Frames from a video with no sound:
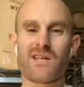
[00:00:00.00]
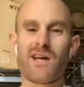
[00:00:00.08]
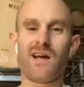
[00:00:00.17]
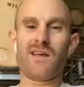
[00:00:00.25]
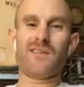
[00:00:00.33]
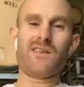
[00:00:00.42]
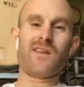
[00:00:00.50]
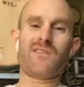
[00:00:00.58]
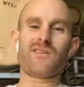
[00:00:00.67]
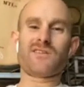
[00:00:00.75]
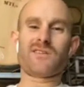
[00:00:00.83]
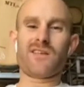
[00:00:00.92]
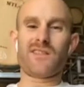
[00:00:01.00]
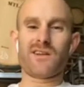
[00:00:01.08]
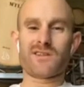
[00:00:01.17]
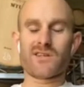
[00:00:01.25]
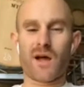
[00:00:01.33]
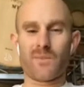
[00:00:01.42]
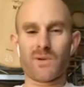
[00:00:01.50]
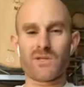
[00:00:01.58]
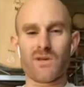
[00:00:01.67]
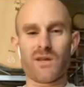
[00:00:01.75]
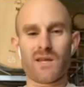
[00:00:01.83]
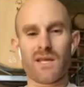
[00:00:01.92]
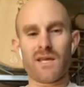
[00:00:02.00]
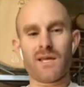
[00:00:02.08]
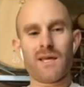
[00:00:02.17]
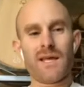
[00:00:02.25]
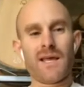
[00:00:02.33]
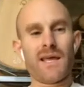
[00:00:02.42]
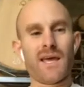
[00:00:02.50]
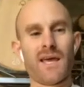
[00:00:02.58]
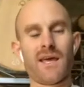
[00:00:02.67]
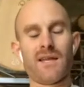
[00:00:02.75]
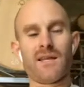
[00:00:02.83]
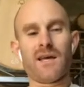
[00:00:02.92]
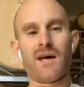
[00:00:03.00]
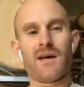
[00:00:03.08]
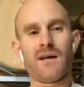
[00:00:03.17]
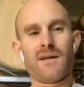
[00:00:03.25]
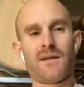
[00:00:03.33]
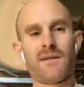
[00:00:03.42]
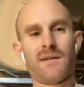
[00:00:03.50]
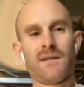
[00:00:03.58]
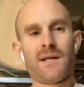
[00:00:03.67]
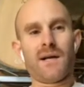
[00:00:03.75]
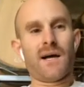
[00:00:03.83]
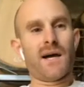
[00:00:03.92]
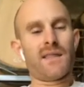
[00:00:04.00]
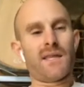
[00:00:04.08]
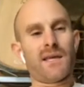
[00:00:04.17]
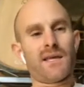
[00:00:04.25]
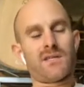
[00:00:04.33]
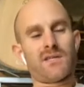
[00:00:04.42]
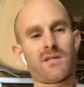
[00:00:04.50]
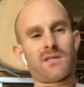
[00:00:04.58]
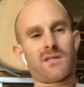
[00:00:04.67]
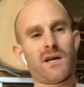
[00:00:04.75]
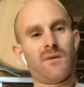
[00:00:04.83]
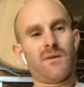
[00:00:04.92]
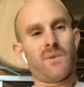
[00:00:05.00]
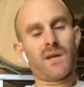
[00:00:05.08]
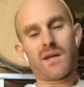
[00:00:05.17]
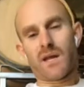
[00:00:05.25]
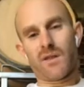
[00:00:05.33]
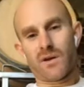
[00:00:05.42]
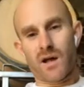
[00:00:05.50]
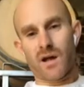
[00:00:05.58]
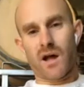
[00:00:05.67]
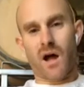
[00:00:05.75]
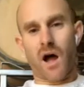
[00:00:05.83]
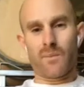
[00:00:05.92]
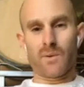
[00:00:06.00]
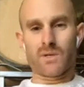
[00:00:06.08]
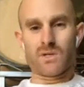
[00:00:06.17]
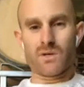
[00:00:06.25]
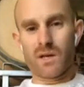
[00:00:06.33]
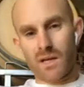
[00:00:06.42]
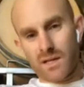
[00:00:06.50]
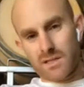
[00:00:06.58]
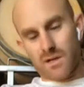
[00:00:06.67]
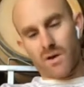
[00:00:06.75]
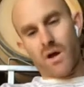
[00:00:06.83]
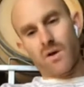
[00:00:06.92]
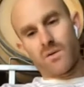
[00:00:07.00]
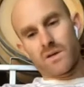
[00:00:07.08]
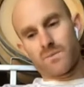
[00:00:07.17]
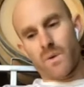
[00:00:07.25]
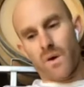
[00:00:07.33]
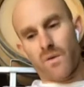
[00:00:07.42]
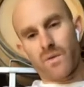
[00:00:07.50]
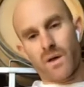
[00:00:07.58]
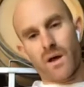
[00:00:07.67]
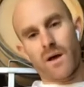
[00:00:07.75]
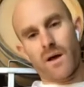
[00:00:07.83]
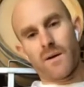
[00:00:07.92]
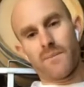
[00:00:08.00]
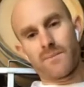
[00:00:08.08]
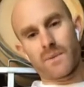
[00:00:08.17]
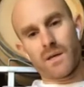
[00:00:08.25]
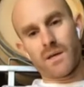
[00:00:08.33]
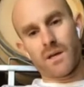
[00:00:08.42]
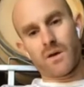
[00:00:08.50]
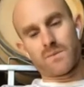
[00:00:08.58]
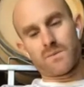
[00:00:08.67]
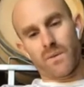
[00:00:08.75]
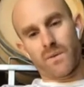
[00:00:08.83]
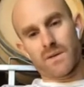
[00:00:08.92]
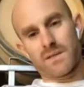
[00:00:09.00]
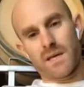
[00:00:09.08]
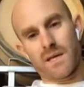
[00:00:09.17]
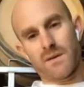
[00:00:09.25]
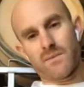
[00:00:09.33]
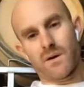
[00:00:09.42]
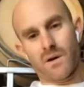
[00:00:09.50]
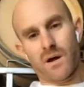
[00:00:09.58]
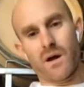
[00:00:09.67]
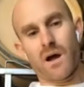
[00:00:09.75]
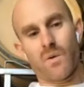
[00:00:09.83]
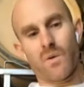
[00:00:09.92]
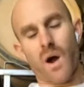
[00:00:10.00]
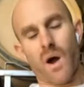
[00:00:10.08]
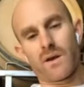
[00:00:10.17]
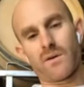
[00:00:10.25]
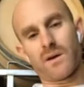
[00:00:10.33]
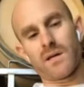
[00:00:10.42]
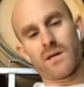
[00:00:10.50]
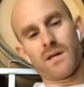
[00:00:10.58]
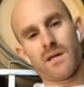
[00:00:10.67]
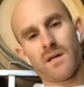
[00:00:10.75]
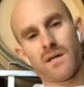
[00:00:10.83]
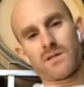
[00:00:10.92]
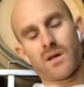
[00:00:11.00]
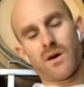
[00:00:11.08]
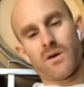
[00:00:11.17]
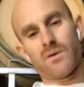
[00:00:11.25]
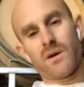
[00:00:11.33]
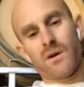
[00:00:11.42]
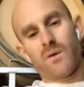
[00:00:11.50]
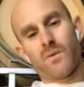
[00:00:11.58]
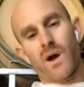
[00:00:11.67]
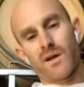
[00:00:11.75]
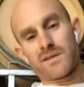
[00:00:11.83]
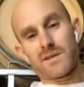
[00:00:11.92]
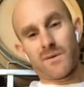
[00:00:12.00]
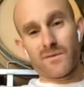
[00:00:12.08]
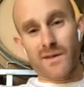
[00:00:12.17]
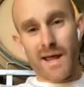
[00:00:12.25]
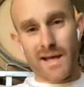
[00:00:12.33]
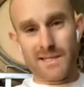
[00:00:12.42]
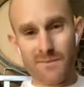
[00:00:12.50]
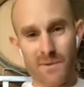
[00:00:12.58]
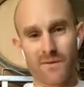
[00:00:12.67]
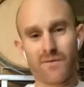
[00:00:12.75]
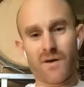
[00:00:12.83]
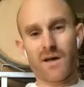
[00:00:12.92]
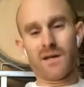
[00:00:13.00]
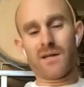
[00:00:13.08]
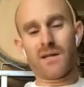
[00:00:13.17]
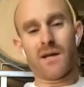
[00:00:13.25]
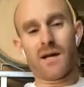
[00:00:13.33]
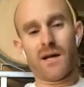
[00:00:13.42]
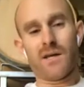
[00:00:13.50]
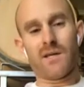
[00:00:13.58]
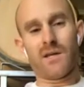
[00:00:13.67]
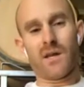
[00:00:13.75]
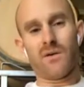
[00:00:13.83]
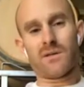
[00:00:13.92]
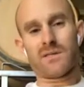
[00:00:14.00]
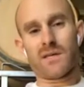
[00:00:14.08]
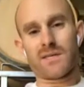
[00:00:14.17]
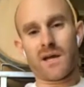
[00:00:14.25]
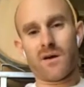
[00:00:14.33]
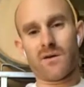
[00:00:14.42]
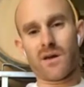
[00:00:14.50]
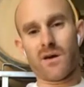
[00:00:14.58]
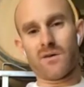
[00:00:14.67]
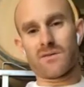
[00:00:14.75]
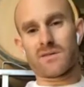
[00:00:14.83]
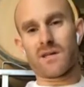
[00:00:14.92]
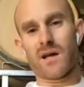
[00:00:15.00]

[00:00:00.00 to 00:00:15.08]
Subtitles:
there's an opportunity, and I think it's just been another opportunity to grow as both the team, a winery. So while some of it hasn't been fun, it's how it goes.